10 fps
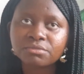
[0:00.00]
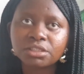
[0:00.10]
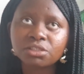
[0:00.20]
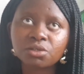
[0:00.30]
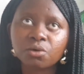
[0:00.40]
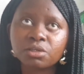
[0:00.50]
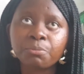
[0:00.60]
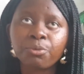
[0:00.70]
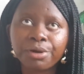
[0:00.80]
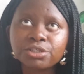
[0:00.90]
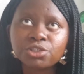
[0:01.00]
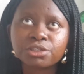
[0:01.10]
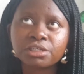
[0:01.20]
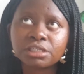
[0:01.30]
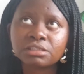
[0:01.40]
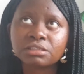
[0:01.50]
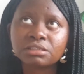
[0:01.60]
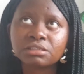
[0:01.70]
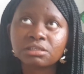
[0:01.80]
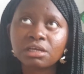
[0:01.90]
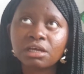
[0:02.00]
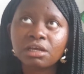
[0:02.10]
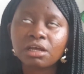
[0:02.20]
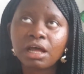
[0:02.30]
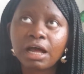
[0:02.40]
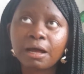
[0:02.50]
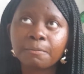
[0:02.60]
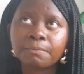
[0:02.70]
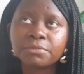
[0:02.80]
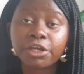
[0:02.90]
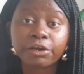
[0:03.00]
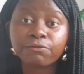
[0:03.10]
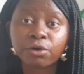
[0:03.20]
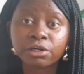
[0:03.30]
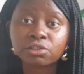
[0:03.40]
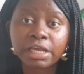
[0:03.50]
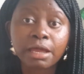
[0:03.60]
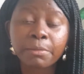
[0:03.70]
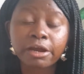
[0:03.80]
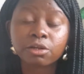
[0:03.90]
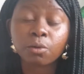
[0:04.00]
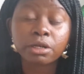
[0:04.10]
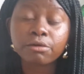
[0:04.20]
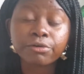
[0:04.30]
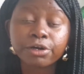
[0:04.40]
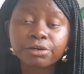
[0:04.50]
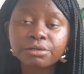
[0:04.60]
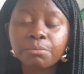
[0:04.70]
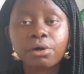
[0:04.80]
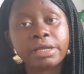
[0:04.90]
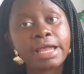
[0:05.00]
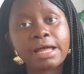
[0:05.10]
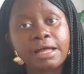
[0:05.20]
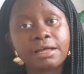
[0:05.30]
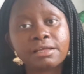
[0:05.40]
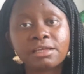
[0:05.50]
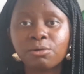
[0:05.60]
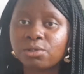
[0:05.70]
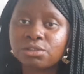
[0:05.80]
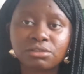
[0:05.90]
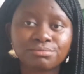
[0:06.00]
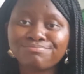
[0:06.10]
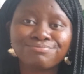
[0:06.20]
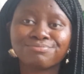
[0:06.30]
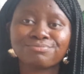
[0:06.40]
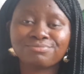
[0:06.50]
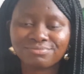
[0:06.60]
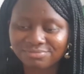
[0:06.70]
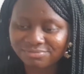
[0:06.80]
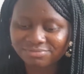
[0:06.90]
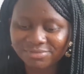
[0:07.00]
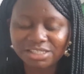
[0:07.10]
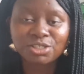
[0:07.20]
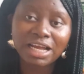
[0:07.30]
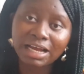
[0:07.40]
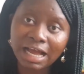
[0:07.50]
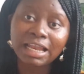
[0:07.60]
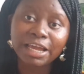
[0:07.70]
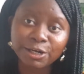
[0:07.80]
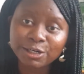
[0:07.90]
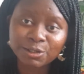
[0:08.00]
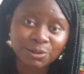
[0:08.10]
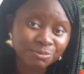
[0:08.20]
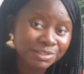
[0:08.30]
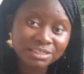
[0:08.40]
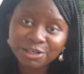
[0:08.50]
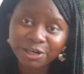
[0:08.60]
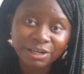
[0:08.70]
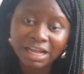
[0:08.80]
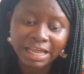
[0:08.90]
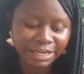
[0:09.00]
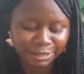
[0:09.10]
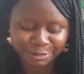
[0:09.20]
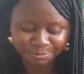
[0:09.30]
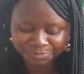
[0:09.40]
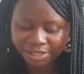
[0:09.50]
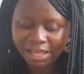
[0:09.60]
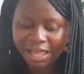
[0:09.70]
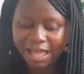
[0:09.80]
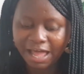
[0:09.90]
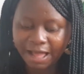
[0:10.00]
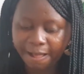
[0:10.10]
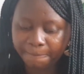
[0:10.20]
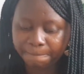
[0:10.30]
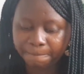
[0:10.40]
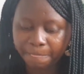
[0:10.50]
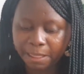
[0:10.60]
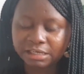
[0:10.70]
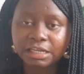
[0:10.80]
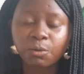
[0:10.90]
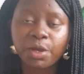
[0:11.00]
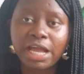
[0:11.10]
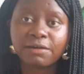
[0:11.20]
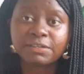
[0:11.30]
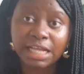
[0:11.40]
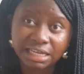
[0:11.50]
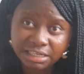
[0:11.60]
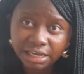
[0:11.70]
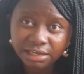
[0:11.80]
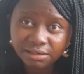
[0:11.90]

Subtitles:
so the pressure is there for her to get married or whatever. But yeah, it was. I like her though, girl. I like her. And then we have Nadia,